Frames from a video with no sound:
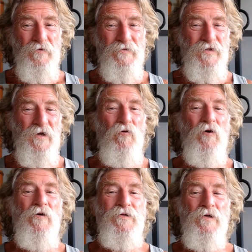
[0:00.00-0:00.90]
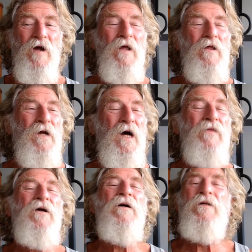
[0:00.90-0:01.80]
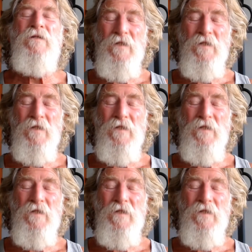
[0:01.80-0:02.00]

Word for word: steroids or other